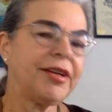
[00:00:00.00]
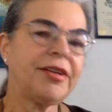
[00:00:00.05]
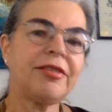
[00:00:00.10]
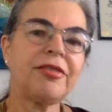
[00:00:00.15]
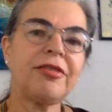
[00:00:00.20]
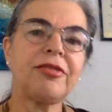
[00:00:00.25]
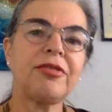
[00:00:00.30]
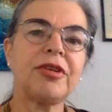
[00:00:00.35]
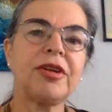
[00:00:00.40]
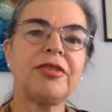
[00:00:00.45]

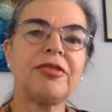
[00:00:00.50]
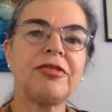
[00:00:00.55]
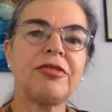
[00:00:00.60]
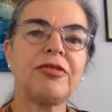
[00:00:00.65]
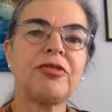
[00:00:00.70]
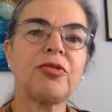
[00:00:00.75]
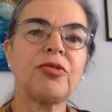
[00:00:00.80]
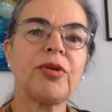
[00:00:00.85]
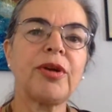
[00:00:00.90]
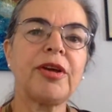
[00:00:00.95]
it's
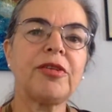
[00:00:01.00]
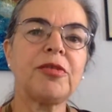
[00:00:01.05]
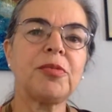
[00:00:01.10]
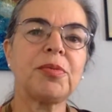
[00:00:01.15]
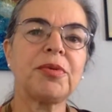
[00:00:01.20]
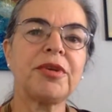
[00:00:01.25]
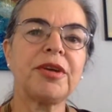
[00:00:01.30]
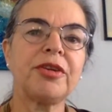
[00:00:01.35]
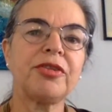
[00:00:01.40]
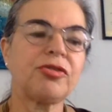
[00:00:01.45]

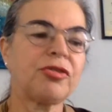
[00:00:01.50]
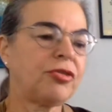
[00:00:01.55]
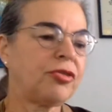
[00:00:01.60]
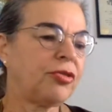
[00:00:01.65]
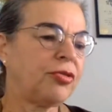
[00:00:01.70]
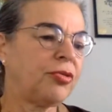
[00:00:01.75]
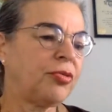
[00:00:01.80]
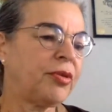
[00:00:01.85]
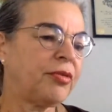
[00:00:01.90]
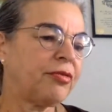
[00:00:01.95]
transportation
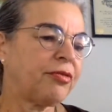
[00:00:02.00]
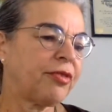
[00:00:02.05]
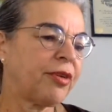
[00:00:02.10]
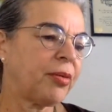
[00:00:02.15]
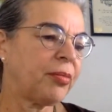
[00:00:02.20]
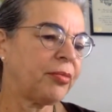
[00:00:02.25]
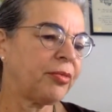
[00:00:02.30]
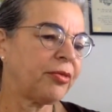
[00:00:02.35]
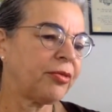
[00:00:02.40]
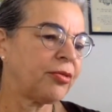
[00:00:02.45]
to and
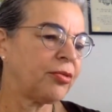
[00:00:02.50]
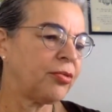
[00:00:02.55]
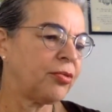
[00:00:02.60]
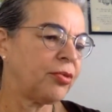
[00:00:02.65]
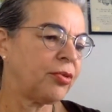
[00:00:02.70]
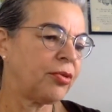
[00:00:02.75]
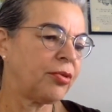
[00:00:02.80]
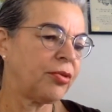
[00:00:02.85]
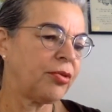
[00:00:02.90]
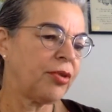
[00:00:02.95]
from
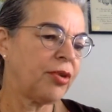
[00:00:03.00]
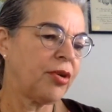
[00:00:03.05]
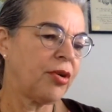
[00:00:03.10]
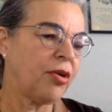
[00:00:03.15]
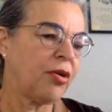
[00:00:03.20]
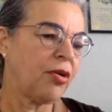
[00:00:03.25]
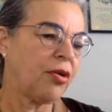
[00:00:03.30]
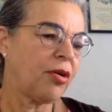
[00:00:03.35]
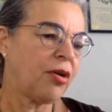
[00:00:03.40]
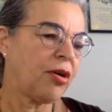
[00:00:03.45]
school,
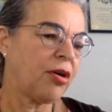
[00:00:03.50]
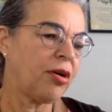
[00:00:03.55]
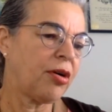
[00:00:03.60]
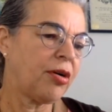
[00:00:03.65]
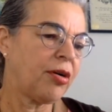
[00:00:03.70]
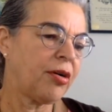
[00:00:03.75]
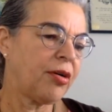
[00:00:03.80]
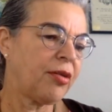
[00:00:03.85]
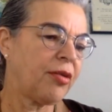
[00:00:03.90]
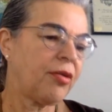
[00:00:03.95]

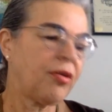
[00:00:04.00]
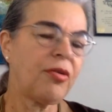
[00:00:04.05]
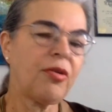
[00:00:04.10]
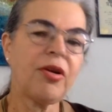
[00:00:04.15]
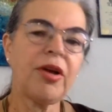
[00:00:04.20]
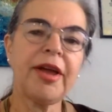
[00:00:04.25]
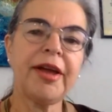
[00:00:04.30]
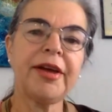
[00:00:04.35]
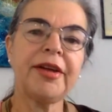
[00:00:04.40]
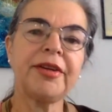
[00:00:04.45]

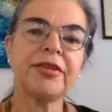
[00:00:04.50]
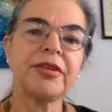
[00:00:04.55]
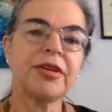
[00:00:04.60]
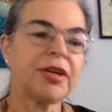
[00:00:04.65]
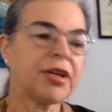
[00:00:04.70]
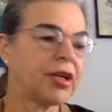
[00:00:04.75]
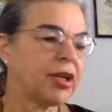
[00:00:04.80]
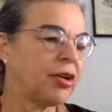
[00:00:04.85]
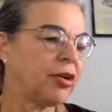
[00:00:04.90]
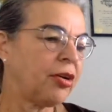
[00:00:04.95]
and
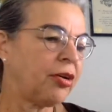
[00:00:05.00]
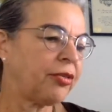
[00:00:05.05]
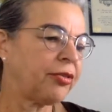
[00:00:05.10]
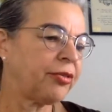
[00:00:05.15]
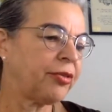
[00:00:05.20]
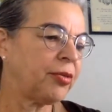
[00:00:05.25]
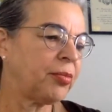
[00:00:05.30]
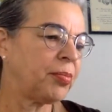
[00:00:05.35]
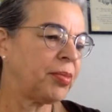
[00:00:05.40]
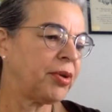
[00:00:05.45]
it can
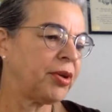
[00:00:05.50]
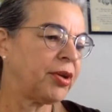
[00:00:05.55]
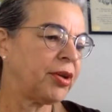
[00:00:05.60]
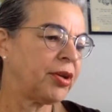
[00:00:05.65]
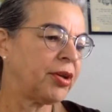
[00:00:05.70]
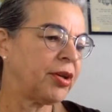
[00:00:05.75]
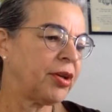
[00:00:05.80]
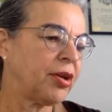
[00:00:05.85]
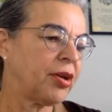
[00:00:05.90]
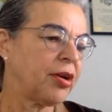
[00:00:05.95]
also
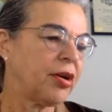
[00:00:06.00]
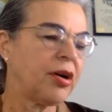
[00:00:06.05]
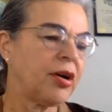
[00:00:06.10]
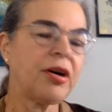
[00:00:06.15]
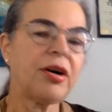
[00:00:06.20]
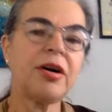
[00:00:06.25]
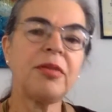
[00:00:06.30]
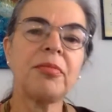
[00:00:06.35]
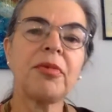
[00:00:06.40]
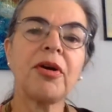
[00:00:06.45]
be
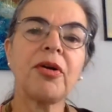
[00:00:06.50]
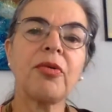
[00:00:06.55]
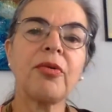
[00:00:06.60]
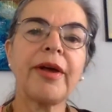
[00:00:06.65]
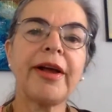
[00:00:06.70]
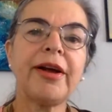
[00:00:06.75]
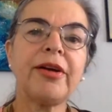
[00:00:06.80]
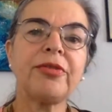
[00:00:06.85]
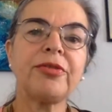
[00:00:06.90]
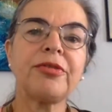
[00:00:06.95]

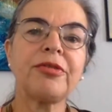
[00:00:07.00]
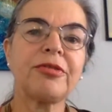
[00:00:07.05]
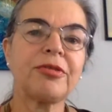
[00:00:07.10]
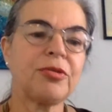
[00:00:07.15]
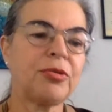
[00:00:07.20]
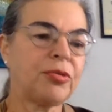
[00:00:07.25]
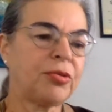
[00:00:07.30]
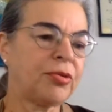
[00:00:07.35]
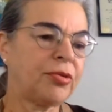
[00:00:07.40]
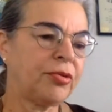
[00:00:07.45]
around
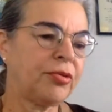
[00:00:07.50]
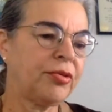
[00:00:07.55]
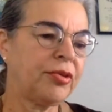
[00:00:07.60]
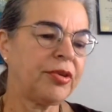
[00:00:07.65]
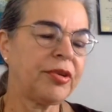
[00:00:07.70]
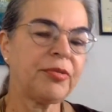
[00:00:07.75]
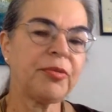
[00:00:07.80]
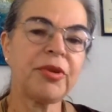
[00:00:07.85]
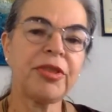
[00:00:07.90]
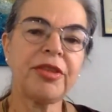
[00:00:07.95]
school,
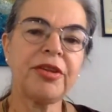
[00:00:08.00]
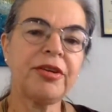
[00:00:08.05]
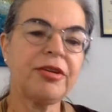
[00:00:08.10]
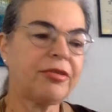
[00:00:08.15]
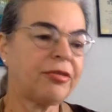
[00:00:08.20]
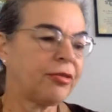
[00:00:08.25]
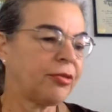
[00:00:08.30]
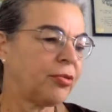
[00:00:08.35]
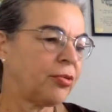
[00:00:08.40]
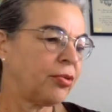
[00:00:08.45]

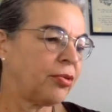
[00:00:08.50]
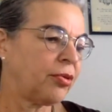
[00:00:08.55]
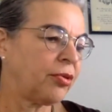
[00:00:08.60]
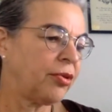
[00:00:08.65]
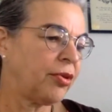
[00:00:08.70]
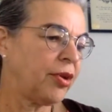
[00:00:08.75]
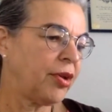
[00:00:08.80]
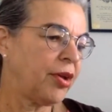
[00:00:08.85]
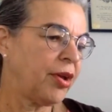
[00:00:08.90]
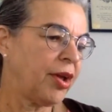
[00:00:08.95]
within a
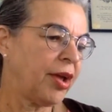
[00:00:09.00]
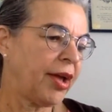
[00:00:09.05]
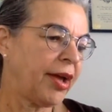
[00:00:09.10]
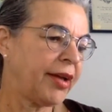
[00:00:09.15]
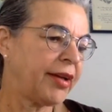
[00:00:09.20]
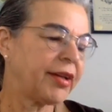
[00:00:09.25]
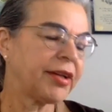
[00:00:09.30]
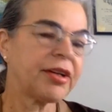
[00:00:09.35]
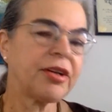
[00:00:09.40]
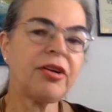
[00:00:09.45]
school,
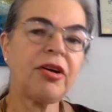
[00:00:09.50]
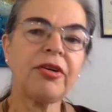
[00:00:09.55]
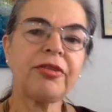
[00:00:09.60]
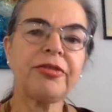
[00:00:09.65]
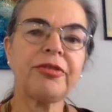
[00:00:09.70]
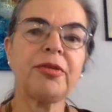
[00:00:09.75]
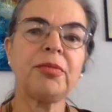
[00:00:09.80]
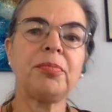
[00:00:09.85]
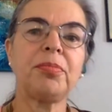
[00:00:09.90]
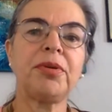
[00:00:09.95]
and it can
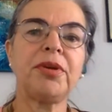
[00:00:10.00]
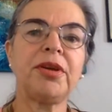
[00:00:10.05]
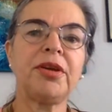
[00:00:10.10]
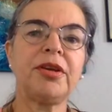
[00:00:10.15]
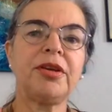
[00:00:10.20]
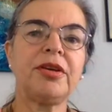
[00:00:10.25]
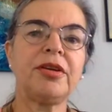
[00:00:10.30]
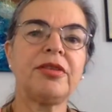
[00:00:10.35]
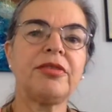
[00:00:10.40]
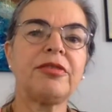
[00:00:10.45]
also
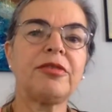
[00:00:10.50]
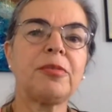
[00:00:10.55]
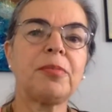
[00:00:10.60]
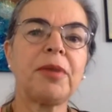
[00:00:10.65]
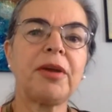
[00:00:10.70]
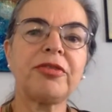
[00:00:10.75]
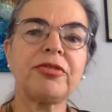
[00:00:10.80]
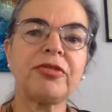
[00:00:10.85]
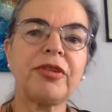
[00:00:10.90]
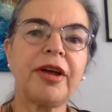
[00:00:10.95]
be
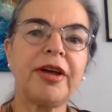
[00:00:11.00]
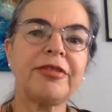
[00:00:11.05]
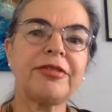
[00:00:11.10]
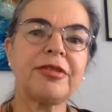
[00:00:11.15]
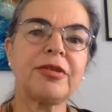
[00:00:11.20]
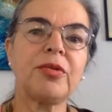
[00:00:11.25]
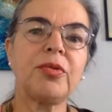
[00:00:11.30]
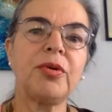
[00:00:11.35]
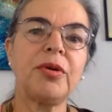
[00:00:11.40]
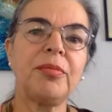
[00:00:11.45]

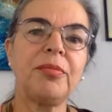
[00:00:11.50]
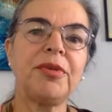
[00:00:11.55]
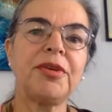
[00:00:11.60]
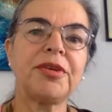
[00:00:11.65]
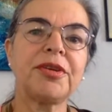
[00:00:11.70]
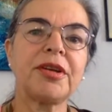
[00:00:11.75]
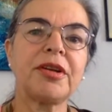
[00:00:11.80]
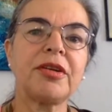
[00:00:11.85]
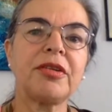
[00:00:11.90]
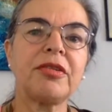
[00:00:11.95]
specialized
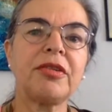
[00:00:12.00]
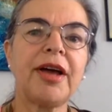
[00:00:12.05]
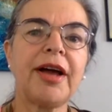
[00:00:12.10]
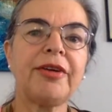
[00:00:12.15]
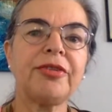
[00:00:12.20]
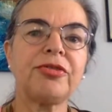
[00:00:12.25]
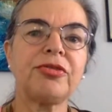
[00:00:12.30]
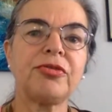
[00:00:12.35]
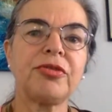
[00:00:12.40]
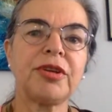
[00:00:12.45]
equipment that
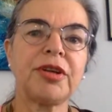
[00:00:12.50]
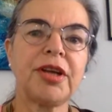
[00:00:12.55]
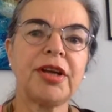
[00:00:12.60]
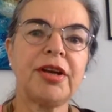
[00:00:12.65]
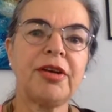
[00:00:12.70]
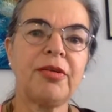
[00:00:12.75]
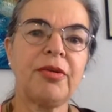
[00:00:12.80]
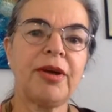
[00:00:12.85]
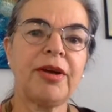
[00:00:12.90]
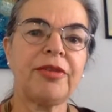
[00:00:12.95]
allows you to
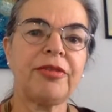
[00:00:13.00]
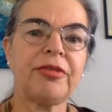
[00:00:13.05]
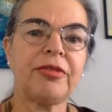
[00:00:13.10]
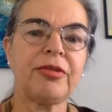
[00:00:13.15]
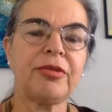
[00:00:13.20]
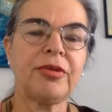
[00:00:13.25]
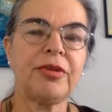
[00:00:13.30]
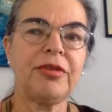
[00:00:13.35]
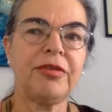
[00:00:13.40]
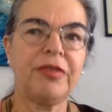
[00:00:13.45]
get around.
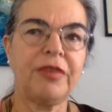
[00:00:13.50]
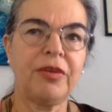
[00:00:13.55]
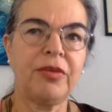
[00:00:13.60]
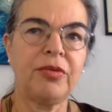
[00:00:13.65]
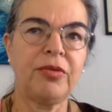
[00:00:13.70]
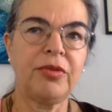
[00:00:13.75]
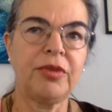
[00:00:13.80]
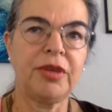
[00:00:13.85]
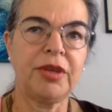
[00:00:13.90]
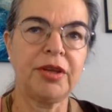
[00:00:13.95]
So if
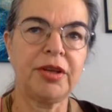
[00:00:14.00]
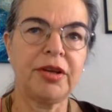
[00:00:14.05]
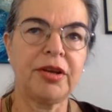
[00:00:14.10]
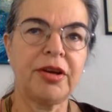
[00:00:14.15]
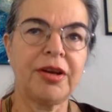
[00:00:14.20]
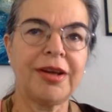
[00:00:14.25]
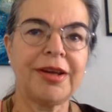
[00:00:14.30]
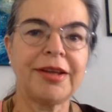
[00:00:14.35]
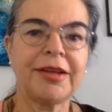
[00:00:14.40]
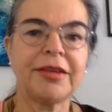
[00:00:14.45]
you
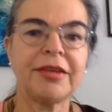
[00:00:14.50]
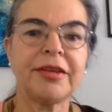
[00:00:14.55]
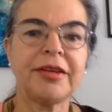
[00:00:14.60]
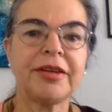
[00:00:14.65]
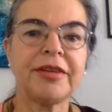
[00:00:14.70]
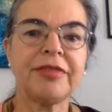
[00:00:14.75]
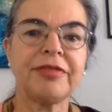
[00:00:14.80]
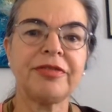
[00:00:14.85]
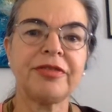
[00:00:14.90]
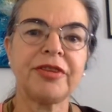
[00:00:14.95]
need a
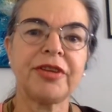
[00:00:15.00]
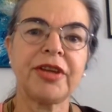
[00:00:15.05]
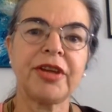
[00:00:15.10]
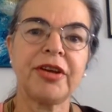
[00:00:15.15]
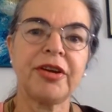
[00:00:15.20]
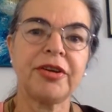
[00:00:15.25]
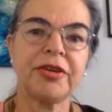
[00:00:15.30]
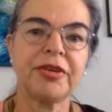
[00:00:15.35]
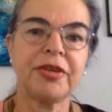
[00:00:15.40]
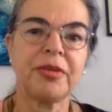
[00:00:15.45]
lift to
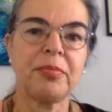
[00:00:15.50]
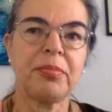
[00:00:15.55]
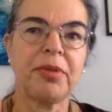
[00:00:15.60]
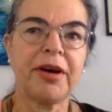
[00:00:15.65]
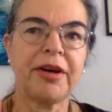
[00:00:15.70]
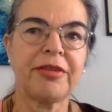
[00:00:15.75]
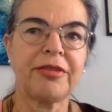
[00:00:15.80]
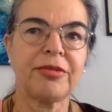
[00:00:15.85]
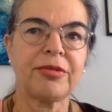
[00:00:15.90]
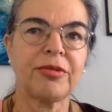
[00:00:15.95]
get onto the
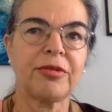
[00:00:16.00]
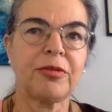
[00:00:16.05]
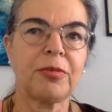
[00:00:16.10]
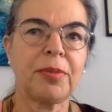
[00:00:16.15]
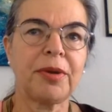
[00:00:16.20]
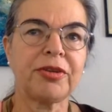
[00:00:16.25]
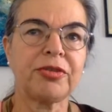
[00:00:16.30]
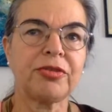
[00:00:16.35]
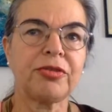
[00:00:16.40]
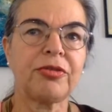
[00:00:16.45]
bus or a
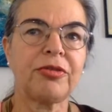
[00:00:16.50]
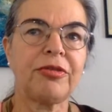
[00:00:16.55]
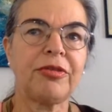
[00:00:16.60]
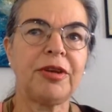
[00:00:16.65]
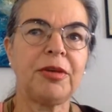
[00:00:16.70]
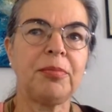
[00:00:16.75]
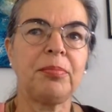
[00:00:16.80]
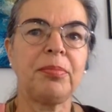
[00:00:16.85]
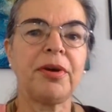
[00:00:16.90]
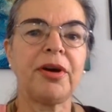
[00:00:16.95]
special
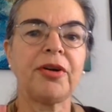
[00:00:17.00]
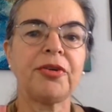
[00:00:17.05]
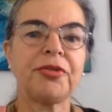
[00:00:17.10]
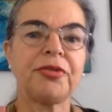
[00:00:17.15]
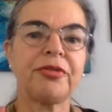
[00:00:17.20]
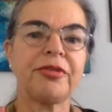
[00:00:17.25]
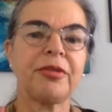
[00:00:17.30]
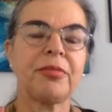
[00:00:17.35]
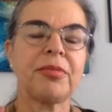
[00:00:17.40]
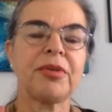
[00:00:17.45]

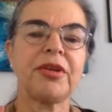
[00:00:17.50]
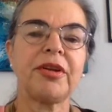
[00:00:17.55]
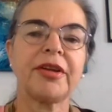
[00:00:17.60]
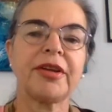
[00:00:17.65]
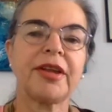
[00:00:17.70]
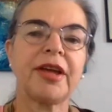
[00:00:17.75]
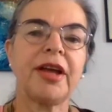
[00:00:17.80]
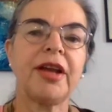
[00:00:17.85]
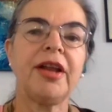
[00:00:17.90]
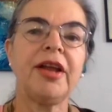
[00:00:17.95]
seatbelt or something
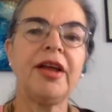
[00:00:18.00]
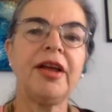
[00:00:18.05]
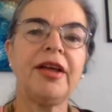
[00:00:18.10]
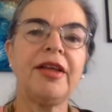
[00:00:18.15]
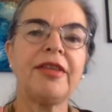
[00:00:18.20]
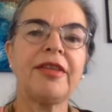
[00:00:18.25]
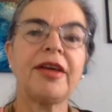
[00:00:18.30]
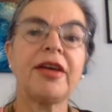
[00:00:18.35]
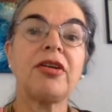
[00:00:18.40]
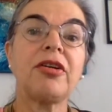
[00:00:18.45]
like that,
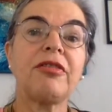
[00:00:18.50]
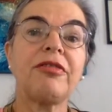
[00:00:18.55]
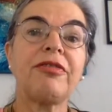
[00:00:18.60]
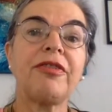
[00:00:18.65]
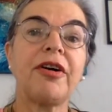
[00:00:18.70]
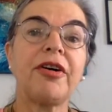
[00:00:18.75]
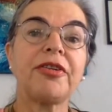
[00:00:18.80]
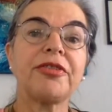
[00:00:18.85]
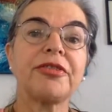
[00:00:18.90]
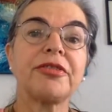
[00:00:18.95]
that all
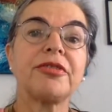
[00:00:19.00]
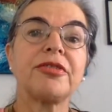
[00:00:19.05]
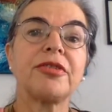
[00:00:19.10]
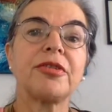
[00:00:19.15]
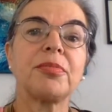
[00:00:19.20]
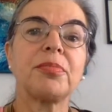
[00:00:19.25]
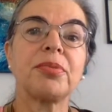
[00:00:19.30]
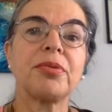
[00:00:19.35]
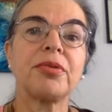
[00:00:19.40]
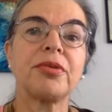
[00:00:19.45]
falls
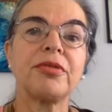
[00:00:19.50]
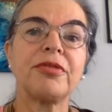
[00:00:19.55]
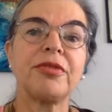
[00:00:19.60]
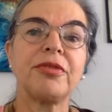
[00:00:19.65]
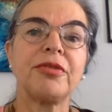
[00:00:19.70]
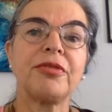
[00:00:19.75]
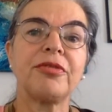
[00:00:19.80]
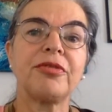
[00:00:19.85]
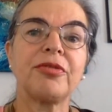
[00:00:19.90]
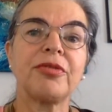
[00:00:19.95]
under the
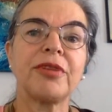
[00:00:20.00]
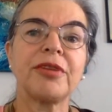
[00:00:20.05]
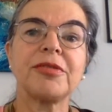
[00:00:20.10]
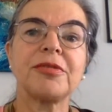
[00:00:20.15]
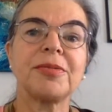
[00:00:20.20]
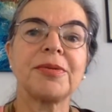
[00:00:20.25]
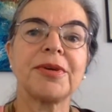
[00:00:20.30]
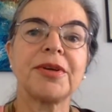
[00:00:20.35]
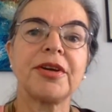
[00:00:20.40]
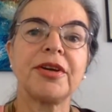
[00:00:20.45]
purview of
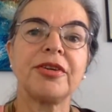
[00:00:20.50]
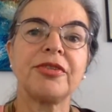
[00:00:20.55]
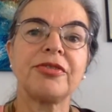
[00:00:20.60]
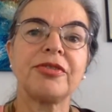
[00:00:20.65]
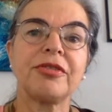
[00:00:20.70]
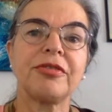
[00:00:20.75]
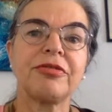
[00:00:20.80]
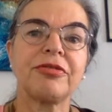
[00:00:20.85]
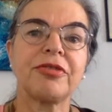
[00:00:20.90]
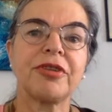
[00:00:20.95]

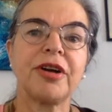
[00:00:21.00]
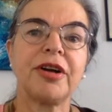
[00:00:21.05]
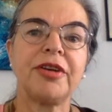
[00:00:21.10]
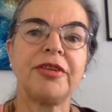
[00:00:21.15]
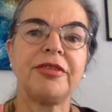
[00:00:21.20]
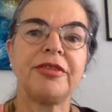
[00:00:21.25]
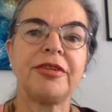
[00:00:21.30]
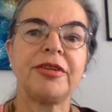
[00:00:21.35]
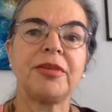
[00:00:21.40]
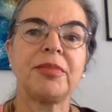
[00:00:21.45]
transportation for
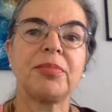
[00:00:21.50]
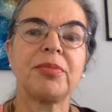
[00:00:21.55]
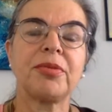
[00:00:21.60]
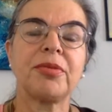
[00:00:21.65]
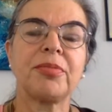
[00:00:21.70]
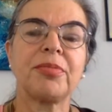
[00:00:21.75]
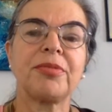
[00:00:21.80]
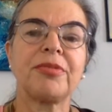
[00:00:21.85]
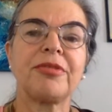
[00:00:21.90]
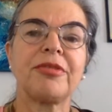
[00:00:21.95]
IDEA
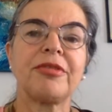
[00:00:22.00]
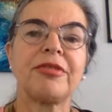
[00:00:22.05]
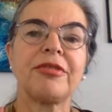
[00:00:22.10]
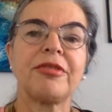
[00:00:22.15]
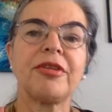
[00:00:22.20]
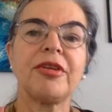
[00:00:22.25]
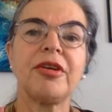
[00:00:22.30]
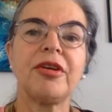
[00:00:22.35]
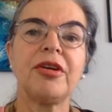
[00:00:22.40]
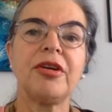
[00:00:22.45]

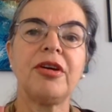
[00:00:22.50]
purposes.